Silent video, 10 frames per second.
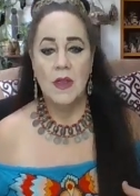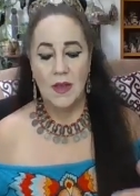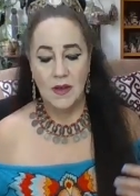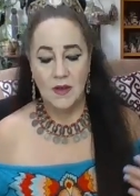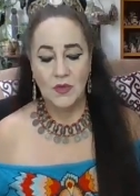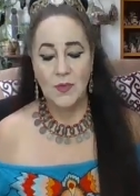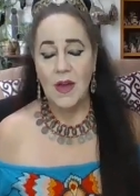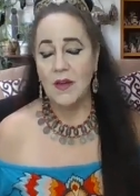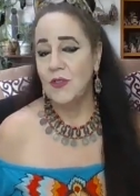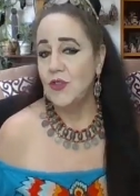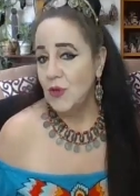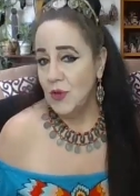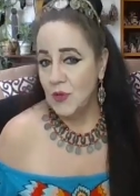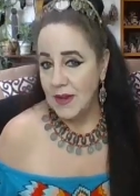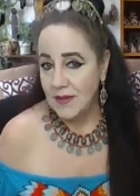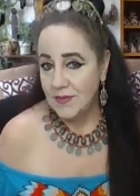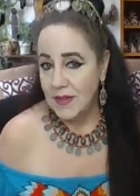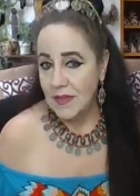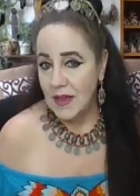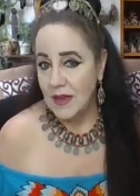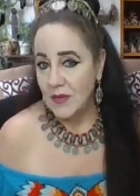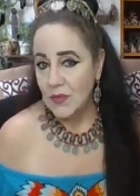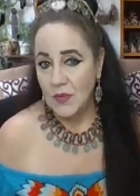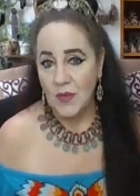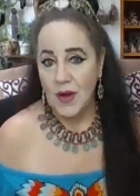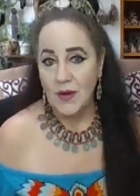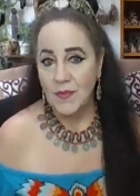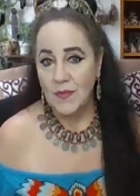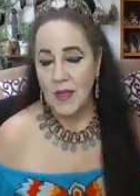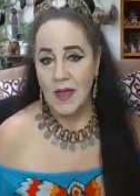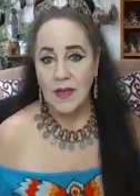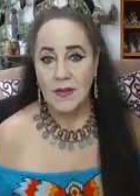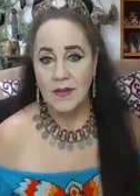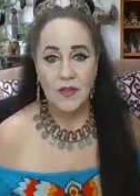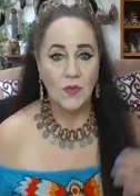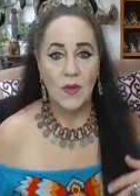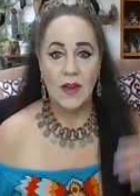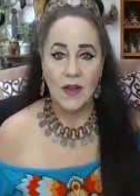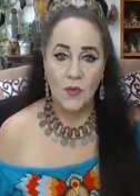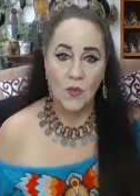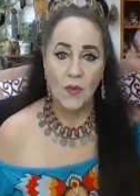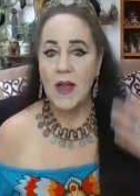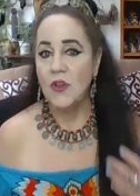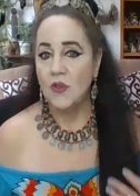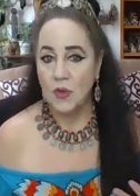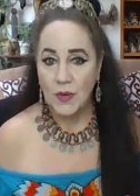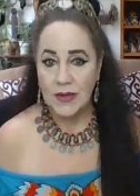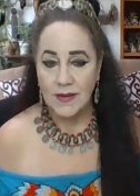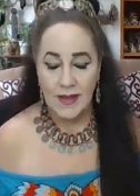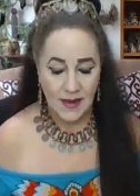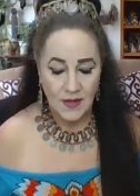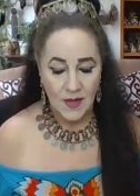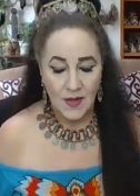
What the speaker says: is about the jewelry that they would wear, and that's why I kind of wore my jewelry today,